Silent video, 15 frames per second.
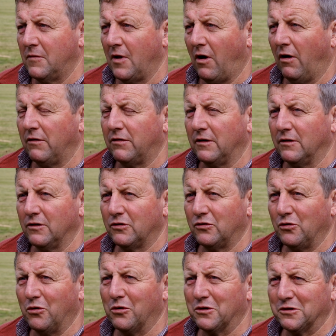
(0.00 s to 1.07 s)
No, I think the
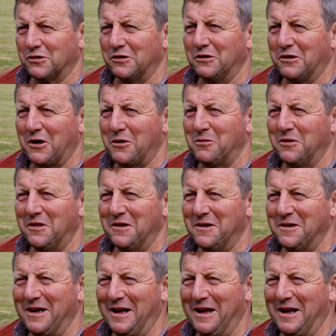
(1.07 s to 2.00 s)
stalkers can cope with it.